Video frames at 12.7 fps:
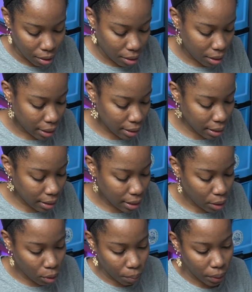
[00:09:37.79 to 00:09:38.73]
This is
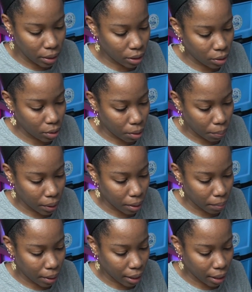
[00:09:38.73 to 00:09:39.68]
still open, so I'll put
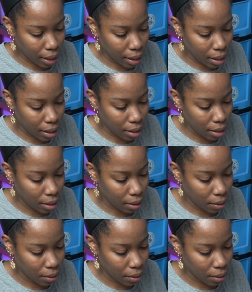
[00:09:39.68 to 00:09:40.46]
it back in.